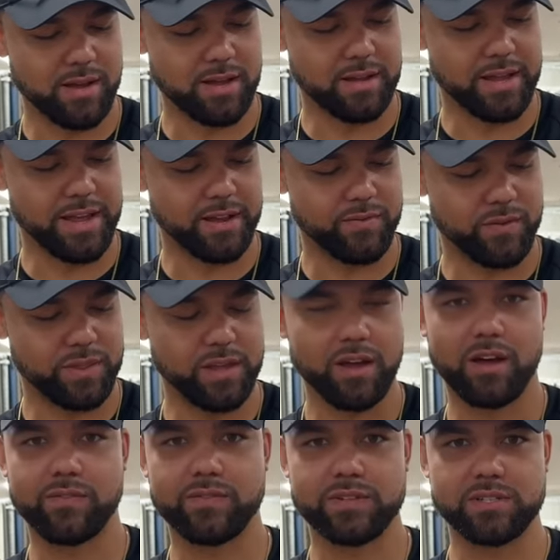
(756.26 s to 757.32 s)
I like for the
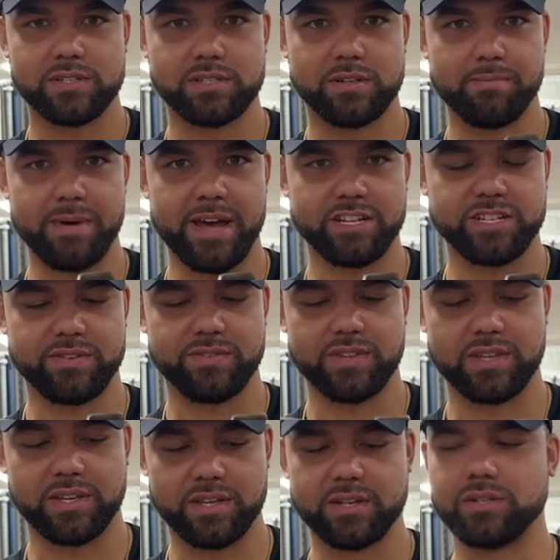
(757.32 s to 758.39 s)
office to match
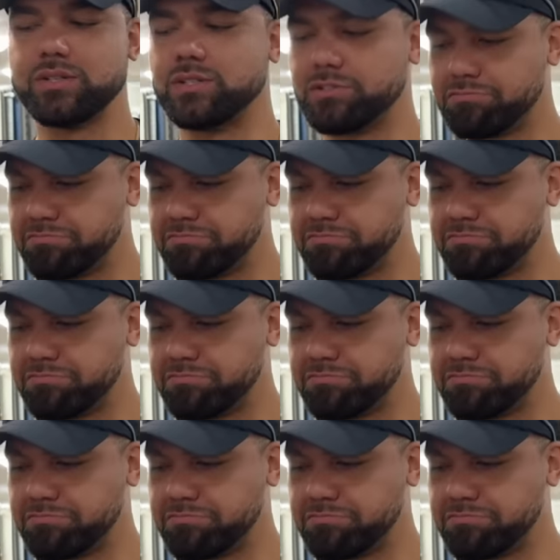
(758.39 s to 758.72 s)
everything else.